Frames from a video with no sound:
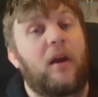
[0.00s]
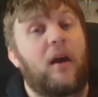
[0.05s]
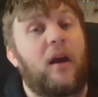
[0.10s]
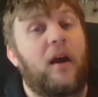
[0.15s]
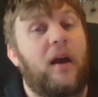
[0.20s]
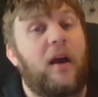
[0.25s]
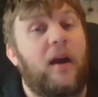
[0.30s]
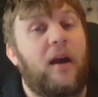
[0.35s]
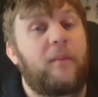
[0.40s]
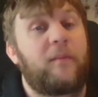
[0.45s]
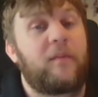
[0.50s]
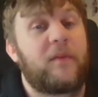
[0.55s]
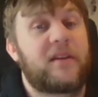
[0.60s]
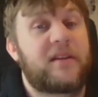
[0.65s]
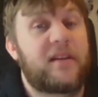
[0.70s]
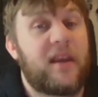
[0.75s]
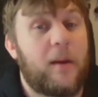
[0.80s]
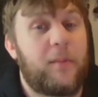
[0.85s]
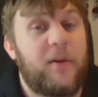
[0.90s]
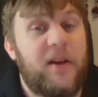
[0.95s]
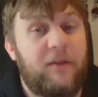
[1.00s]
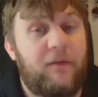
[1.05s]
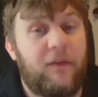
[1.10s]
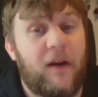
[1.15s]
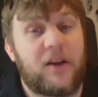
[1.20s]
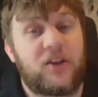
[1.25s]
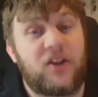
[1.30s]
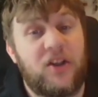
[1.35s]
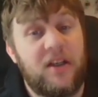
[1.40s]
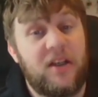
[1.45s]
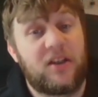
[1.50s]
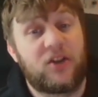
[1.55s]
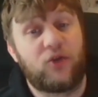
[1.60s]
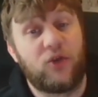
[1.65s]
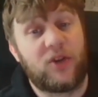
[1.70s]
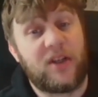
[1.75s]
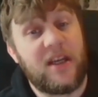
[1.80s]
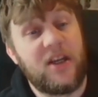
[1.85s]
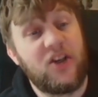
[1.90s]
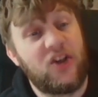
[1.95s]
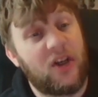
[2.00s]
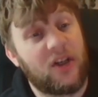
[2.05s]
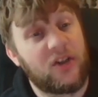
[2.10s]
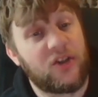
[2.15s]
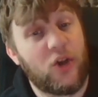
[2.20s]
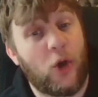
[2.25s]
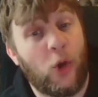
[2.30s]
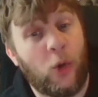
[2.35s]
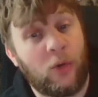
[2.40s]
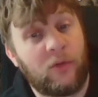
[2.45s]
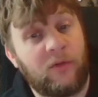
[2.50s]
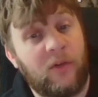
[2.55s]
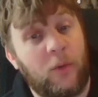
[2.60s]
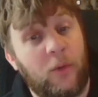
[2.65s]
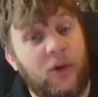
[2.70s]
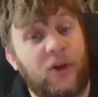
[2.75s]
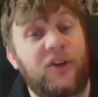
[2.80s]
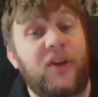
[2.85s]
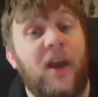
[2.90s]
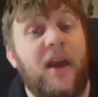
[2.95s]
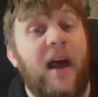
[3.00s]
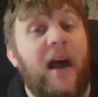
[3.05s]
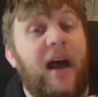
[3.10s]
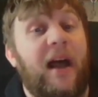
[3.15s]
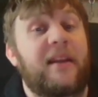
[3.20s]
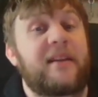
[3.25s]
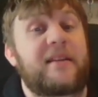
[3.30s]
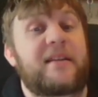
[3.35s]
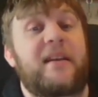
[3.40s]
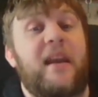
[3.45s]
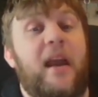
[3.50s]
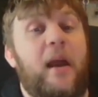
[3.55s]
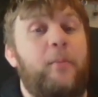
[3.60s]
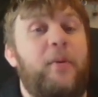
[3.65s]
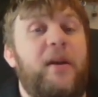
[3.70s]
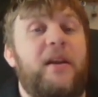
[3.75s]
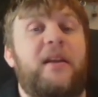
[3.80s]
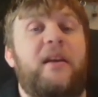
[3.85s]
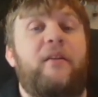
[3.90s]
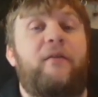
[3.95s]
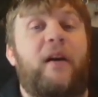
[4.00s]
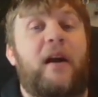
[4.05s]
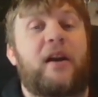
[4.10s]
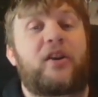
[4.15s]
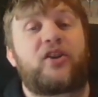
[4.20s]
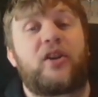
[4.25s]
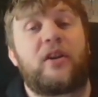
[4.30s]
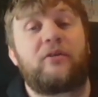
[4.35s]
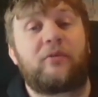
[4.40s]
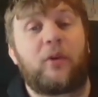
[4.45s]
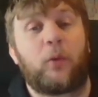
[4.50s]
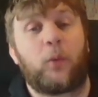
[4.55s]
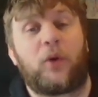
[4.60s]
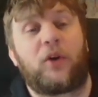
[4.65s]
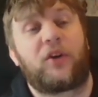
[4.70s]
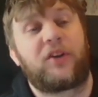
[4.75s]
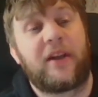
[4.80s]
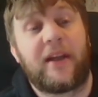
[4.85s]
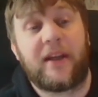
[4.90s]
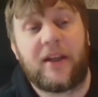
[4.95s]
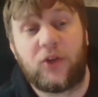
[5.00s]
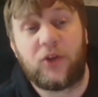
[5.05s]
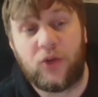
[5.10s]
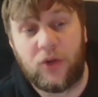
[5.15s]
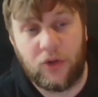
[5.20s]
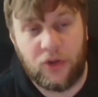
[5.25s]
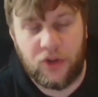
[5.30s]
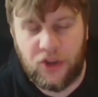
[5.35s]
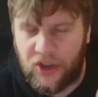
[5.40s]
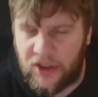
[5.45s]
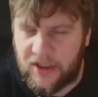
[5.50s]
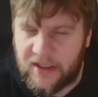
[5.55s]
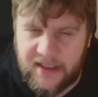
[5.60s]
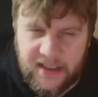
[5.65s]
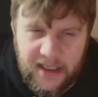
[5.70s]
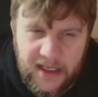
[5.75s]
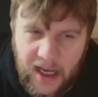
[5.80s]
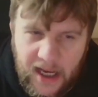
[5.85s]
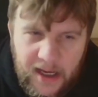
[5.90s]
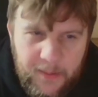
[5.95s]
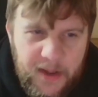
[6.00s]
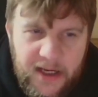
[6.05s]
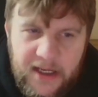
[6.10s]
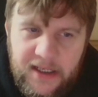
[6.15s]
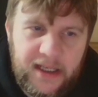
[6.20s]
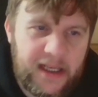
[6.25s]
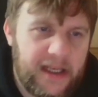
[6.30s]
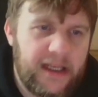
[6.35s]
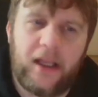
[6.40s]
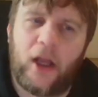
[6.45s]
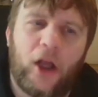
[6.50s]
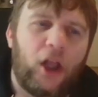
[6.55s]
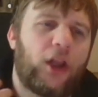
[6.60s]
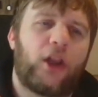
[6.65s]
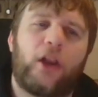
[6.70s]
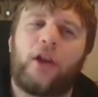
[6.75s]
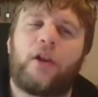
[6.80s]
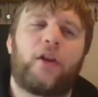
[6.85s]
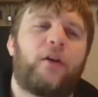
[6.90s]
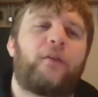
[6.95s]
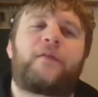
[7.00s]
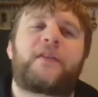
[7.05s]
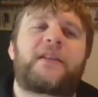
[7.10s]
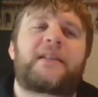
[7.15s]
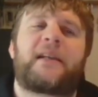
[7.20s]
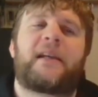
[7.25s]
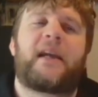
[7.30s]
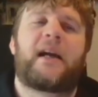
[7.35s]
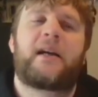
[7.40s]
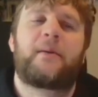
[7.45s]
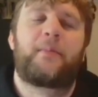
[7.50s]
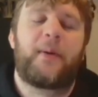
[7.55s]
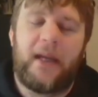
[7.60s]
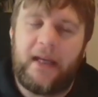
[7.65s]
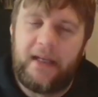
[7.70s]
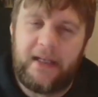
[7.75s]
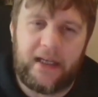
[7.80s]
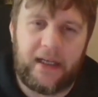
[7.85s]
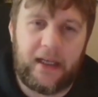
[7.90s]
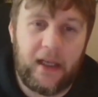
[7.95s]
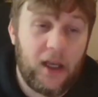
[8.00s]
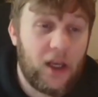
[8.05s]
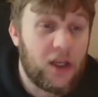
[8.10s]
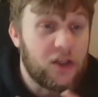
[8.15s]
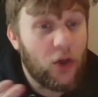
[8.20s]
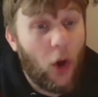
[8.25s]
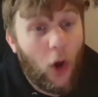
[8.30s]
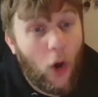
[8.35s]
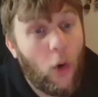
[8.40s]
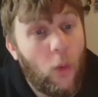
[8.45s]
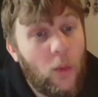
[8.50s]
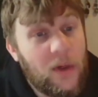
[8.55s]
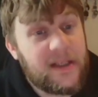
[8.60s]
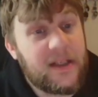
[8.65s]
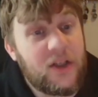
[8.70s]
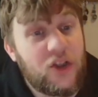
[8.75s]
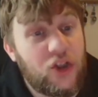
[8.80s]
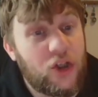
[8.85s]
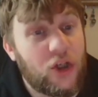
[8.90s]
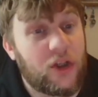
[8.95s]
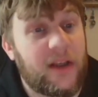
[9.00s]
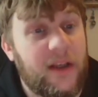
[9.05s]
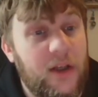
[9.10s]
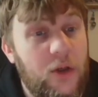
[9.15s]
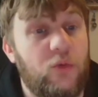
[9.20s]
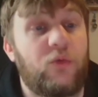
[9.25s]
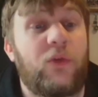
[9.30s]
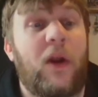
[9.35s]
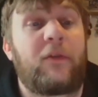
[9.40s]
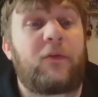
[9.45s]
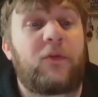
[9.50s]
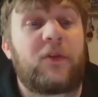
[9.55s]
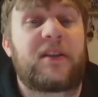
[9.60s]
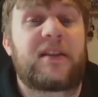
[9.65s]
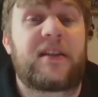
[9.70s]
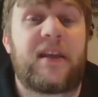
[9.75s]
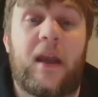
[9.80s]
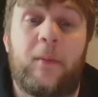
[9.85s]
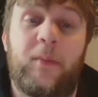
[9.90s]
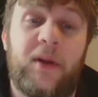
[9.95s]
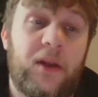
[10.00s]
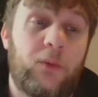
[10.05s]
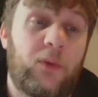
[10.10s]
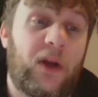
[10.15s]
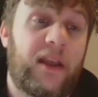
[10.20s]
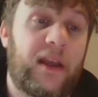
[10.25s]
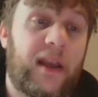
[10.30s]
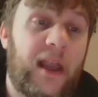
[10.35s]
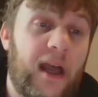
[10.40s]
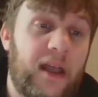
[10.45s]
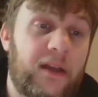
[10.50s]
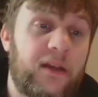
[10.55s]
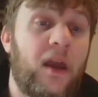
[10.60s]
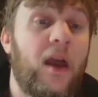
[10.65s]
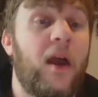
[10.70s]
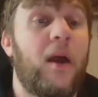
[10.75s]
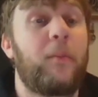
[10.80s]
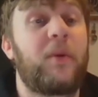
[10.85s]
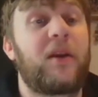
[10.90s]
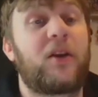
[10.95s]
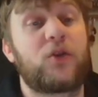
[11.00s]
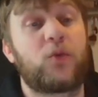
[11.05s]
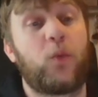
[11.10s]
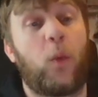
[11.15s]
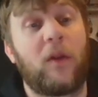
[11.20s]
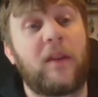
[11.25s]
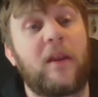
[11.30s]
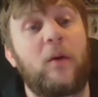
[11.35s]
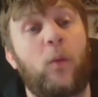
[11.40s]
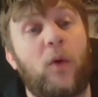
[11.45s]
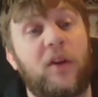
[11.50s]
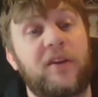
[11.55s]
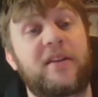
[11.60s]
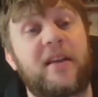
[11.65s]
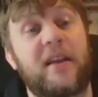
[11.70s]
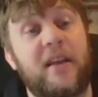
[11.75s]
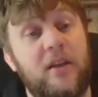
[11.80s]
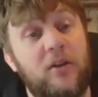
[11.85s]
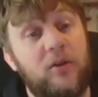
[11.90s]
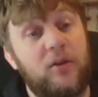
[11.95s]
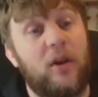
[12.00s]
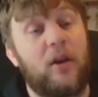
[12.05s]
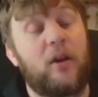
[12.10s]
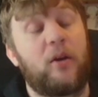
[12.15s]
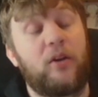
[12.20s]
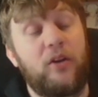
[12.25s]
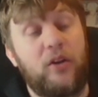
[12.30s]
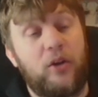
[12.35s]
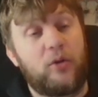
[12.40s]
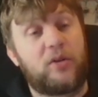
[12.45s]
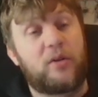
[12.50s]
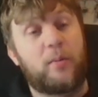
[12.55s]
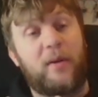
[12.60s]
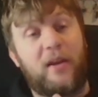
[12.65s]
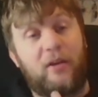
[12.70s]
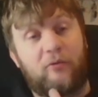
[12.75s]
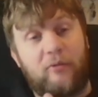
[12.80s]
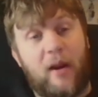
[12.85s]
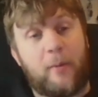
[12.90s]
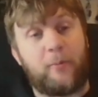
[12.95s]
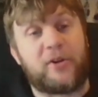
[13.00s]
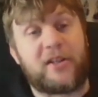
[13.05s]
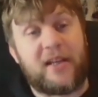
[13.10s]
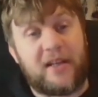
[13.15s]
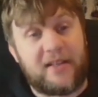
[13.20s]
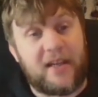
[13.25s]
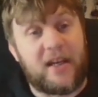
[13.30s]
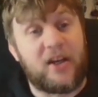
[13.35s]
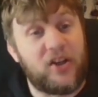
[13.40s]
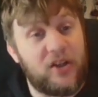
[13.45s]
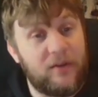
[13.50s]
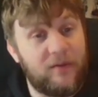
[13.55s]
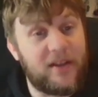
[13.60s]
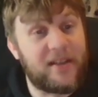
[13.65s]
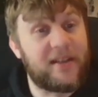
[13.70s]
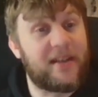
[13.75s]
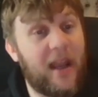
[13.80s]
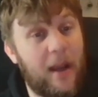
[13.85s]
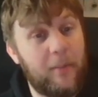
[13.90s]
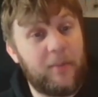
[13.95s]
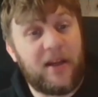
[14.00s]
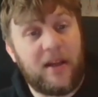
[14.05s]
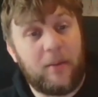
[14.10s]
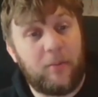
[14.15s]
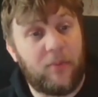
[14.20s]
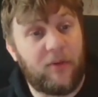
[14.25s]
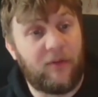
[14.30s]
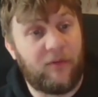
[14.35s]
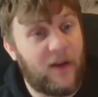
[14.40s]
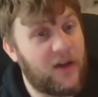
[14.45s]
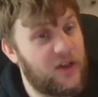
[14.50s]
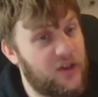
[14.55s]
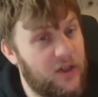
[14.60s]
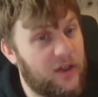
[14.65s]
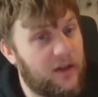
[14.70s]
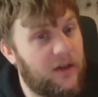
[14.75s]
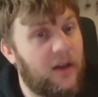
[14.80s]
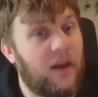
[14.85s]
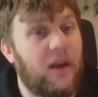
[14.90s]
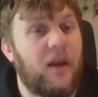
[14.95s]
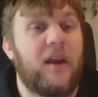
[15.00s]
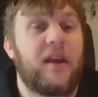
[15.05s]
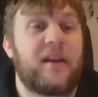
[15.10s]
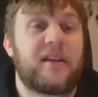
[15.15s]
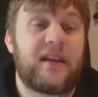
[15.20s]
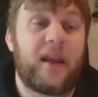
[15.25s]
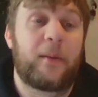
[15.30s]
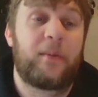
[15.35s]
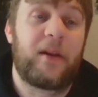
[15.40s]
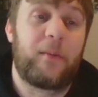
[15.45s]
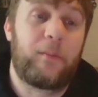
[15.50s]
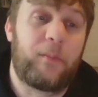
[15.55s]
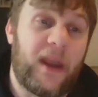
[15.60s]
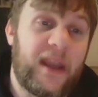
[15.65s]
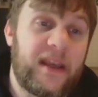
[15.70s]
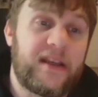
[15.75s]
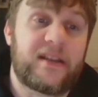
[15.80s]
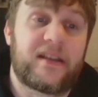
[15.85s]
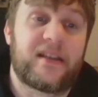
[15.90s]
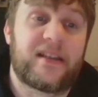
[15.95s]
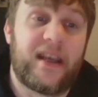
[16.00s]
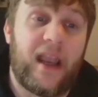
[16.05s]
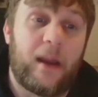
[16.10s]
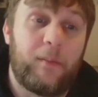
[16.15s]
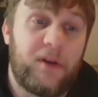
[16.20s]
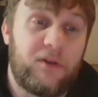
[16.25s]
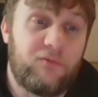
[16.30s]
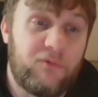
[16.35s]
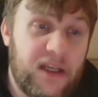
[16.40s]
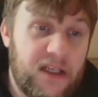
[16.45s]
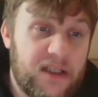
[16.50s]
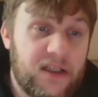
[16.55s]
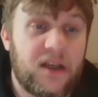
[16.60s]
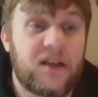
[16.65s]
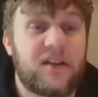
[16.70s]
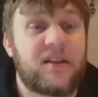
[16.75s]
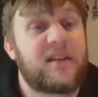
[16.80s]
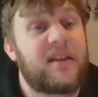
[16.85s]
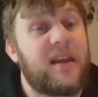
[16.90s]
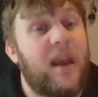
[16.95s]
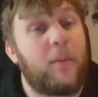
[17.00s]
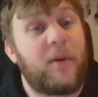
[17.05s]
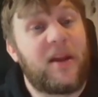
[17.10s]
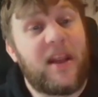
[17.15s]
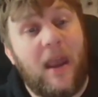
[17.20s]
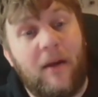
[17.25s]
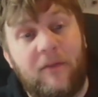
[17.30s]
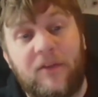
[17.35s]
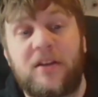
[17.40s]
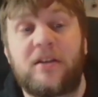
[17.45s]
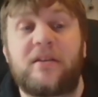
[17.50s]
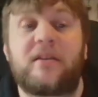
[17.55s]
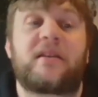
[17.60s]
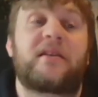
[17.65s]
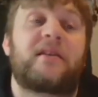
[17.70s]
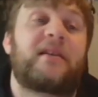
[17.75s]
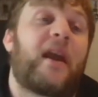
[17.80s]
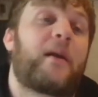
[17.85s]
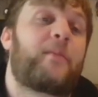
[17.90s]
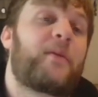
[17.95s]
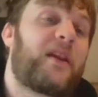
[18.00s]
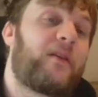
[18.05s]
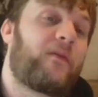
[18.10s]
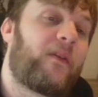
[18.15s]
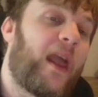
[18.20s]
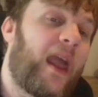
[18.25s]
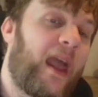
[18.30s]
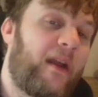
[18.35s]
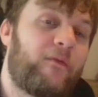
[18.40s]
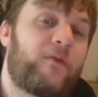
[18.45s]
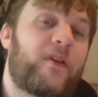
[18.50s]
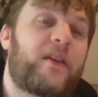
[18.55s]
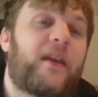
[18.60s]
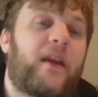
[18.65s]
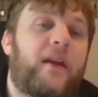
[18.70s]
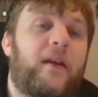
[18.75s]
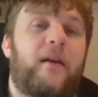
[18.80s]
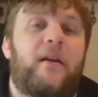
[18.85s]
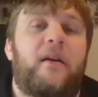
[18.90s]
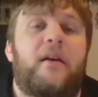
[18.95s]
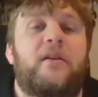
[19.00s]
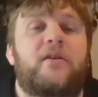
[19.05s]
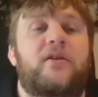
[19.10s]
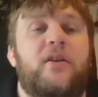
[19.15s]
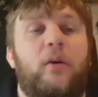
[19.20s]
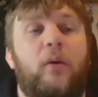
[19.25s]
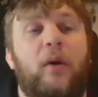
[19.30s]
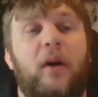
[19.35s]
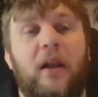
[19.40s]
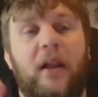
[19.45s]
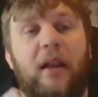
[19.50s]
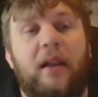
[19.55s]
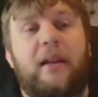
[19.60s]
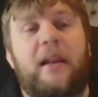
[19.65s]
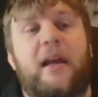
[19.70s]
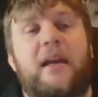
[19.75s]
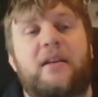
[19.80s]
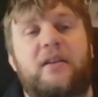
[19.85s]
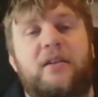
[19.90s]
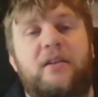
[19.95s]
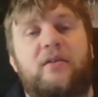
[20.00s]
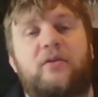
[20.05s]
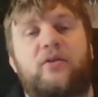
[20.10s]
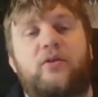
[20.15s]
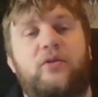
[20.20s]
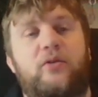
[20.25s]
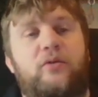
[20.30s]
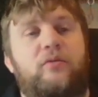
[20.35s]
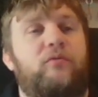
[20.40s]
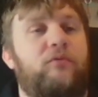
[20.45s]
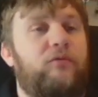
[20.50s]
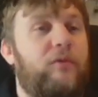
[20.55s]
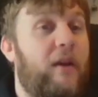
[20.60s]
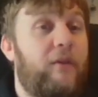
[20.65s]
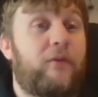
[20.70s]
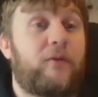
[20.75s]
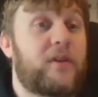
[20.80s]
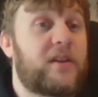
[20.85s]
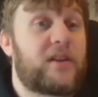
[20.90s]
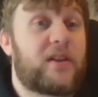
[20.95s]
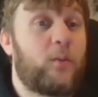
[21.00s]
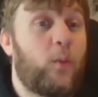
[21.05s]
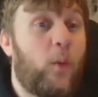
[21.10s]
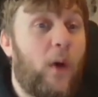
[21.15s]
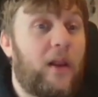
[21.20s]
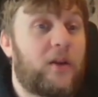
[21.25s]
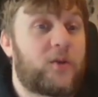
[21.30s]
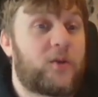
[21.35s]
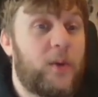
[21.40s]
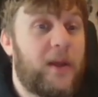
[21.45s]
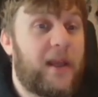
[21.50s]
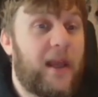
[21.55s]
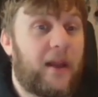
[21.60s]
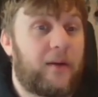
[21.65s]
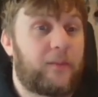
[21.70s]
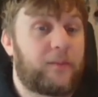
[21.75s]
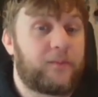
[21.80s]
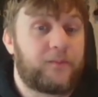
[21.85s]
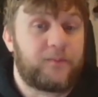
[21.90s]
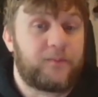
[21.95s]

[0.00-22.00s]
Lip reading: CIPD fact sheet strategic and total reward, and CIPD fact sheet reward and introduction. CIPD love CIPD. So always ensure that you reference CIPD where you can, because what they're wanting is you to be a representation of the CIPD profession, CIPD base, the CIPD research, the CIPD evidence, the CIPD everything. So let's reference them whilst we can.